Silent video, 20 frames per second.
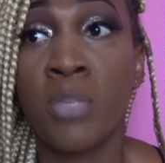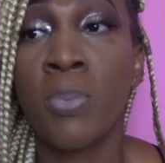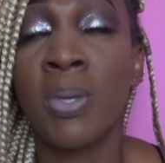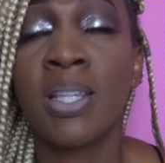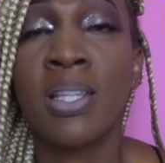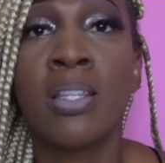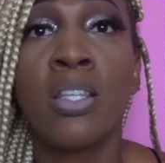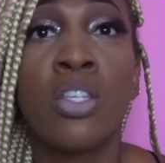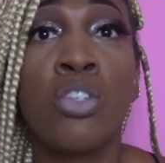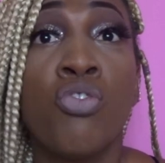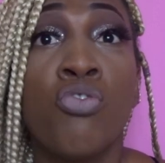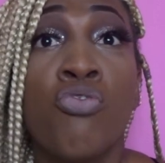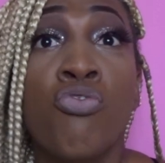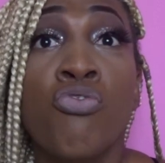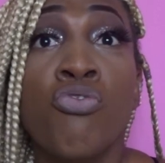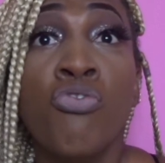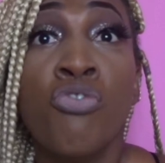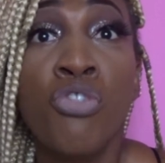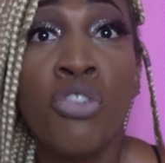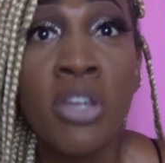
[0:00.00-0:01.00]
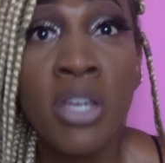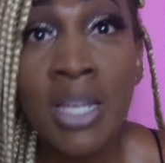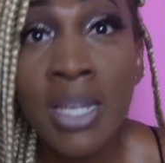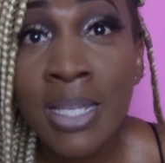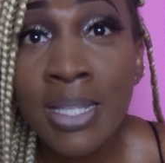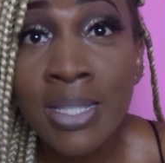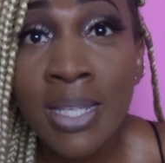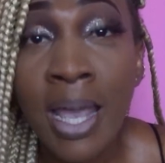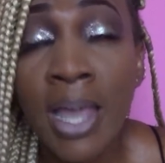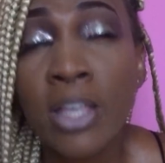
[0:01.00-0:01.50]
but it is
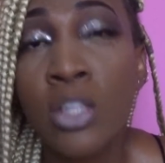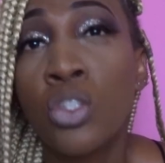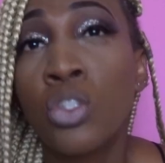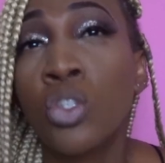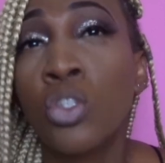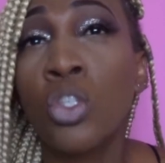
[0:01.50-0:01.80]
really tight,